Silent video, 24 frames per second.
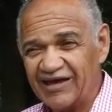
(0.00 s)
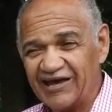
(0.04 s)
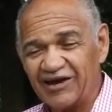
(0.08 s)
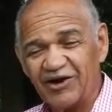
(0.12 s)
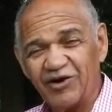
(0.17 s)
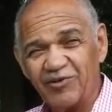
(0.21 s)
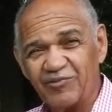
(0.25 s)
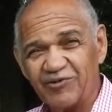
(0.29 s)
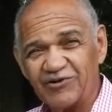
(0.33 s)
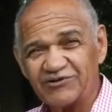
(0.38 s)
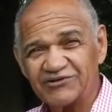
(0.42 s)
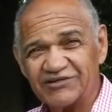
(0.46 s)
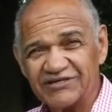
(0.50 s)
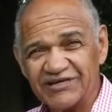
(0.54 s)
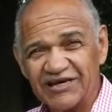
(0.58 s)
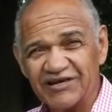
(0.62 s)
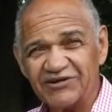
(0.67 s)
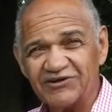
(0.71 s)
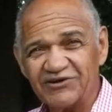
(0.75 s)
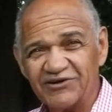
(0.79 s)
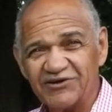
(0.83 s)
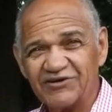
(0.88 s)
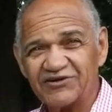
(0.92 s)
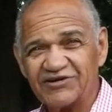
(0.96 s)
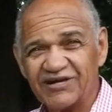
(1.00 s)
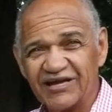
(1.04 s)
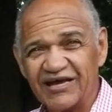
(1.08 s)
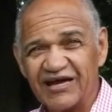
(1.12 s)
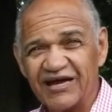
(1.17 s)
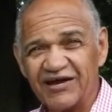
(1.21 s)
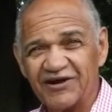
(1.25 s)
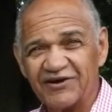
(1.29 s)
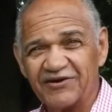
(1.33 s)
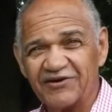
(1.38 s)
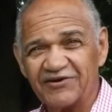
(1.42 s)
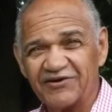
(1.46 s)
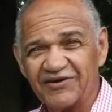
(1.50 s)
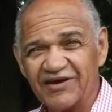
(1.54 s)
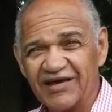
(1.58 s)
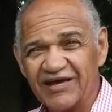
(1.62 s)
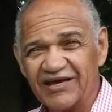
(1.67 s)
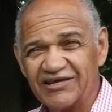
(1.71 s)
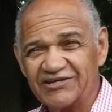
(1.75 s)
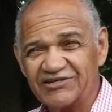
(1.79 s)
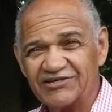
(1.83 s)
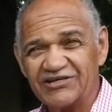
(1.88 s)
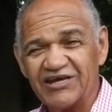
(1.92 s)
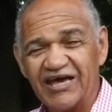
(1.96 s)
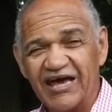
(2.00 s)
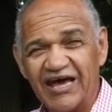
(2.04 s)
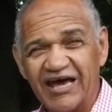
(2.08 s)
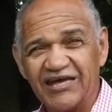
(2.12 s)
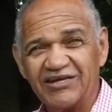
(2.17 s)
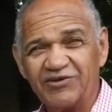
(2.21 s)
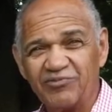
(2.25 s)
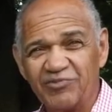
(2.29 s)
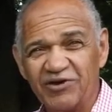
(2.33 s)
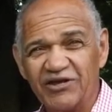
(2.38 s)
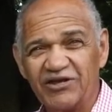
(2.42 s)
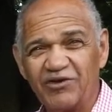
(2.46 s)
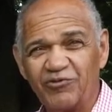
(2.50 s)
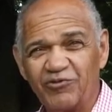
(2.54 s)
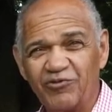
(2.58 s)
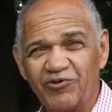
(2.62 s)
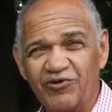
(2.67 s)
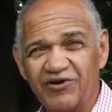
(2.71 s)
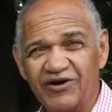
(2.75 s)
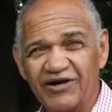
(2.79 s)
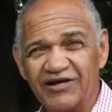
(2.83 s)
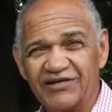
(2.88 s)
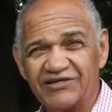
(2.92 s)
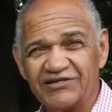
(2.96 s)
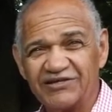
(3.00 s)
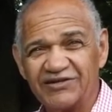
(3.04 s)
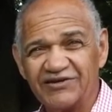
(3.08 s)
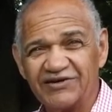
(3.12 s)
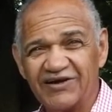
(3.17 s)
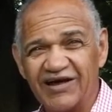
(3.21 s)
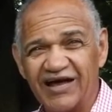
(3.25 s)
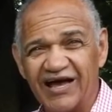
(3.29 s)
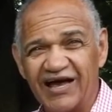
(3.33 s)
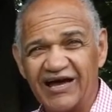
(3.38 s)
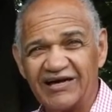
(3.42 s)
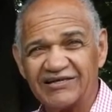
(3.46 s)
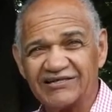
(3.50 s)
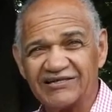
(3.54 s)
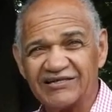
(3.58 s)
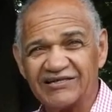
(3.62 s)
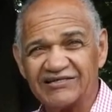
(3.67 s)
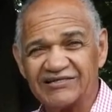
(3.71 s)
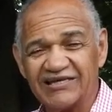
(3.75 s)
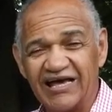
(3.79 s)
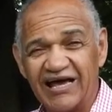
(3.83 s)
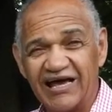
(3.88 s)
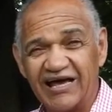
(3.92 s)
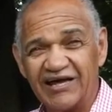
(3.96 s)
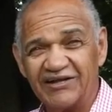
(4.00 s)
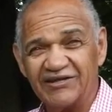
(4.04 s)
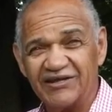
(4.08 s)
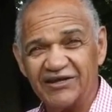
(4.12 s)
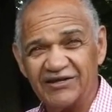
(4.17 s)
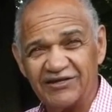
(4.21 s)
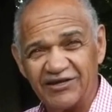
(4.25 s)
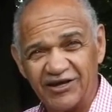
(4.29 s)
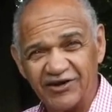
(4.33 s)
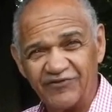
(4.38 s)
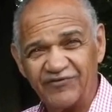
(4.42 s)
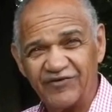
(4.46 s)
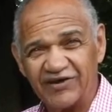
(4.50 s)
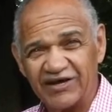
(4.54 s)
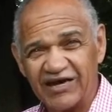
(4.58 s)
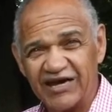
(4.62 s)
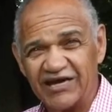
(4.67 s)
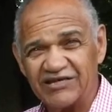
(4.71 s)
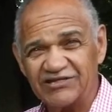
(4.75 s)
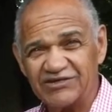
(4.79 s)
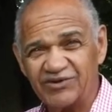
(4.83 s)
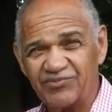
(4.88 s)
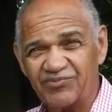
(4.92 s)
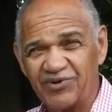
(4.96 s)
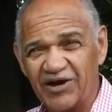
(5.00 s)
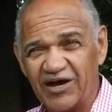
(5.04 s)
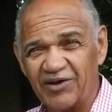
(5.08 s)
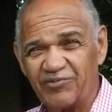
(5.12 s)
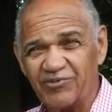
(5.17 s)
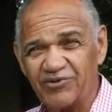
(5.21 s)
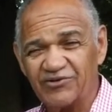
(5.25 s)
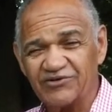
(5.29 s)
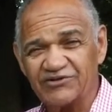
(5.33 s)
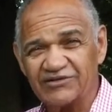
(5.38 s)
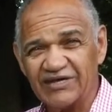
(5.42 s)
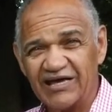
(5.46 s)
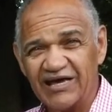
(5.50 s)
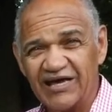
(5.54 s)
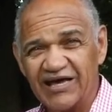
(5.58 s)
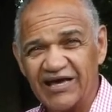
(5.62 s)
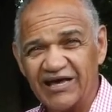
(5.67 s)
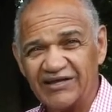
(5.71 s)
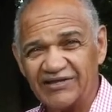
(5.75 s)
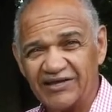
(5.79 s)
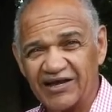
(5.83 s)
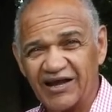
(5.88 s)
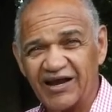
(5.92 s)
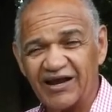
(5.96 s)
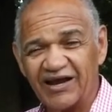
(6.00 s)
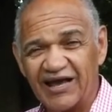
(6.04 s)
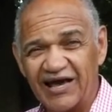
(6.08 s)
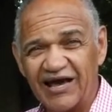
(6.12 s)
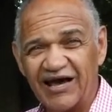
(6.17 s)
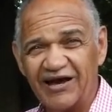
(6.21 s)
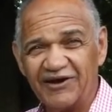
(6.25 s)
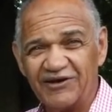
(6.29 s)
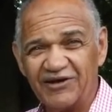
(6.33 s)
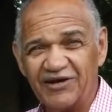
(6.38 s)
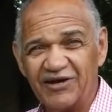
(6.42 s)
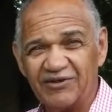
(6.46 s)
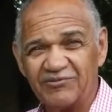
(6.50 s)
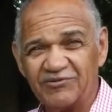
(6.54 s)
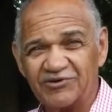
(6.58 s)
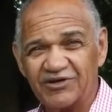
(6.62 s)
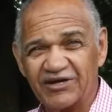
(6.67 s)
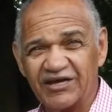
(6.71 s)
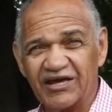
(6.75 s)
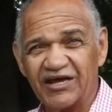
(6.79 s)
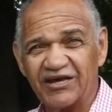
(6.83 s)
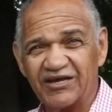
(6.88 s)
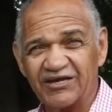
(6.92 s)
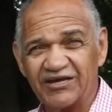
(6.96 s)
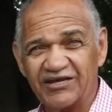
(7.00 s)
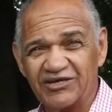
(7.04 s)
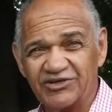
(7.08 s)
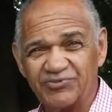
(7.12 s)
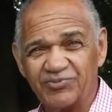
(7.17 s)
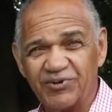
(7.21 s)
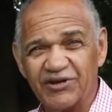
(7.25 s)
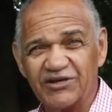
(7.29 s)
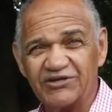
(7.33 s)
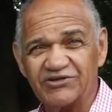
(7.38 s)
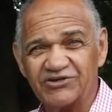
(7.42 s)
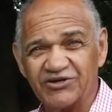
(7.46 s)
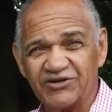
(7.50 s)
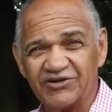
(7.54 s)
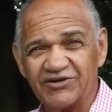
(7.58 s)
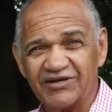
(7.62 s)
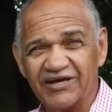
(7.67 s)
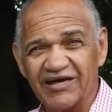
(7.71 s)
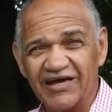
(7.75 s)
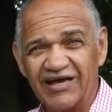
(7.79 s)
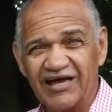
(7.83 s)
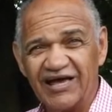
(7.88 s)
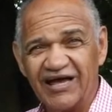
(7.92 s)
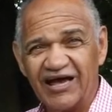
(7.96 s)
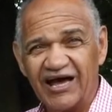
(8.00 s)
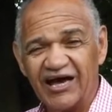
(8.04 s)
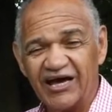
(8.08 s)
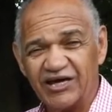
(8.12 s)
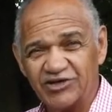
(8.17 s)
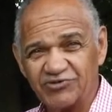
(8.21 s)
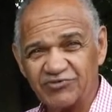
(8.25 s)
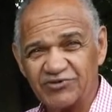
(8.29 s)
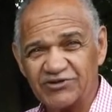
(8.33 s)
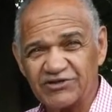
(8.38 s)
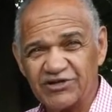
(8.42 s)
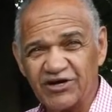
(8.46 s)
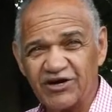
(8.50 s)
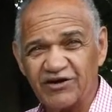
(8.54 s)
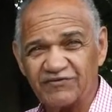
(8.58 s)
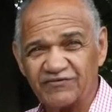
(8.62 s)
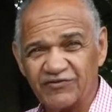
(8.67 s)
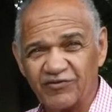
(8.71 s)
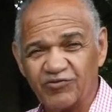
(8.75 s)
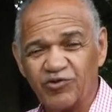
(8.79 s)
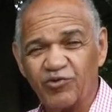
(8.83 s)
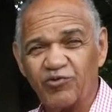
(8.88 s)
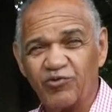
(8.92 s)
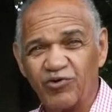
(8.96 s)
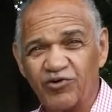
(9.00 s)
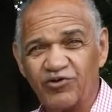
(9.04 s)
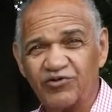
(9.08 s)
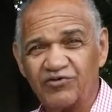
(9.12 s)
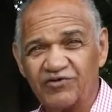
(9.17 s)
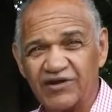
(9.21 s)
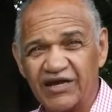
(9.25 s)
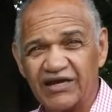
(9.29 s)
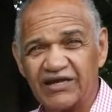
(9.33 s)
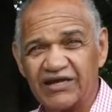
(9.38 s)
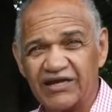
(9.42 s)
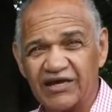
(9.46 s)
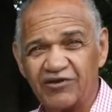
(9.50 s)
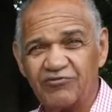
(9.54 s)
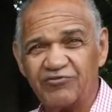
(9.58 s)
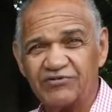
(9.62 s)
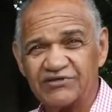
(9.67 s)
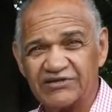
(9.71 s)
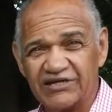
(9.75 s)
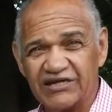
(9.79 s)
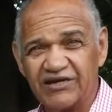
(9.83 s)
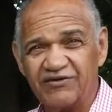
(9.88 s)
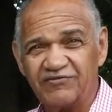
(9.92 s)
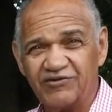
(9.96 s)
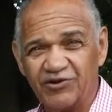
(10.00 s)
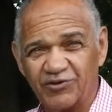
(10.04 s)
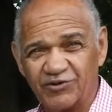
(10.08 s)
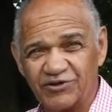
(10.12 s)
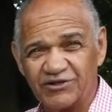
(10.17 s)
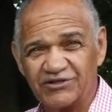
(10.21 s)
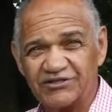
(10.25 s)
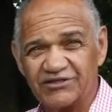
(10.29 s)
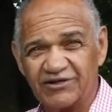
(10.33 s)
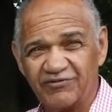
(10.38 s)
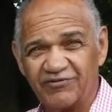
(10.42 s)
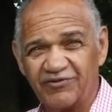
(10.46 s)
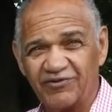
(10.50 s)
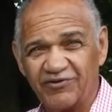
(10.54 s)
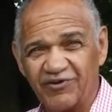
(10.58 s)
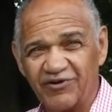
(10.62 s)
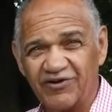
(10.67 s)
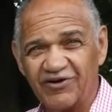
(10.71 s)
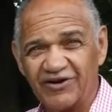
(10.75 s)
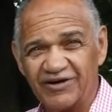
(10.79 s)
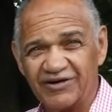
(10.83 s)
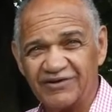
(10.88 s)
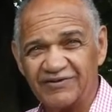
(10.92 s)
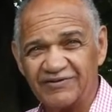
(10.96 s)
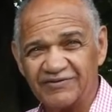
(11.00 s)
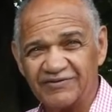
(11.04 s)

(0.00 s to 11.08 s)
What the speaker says: and almost 10 years later, she had to be the one to actually sign the identification papers that allowed him to get his pension as a result of the wound that he had received during the Civil War.